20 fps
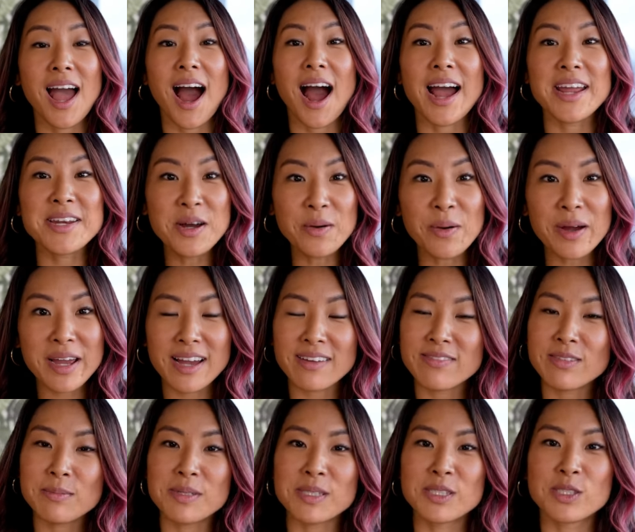I know I
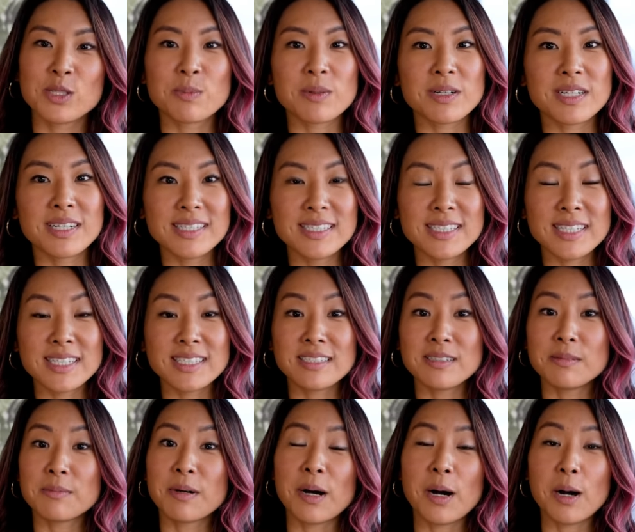haven't been super
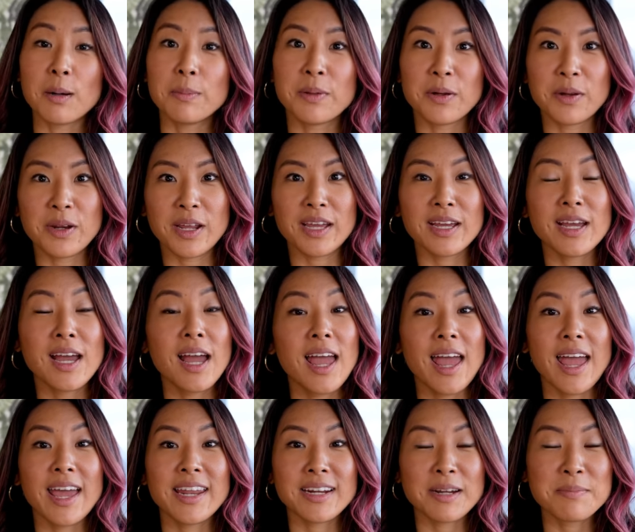consistent about uploading,
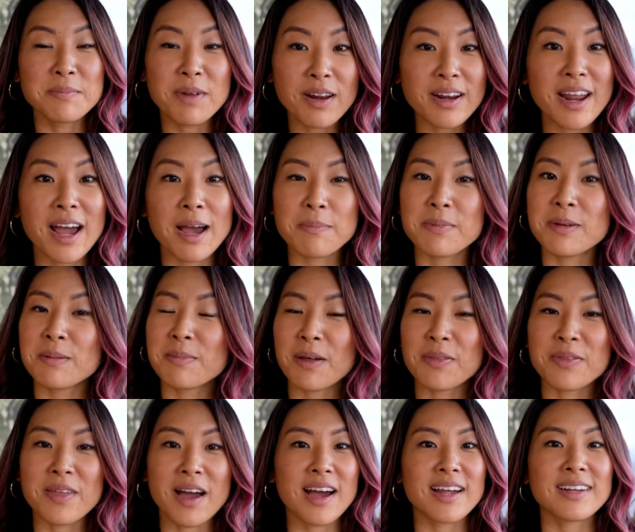and I'm not happy
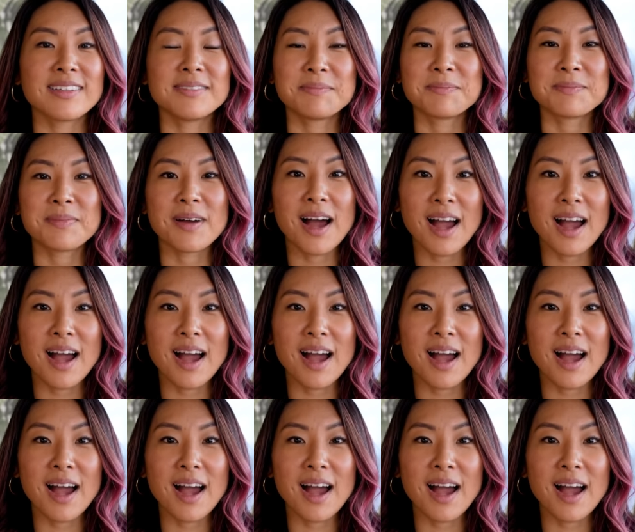about that,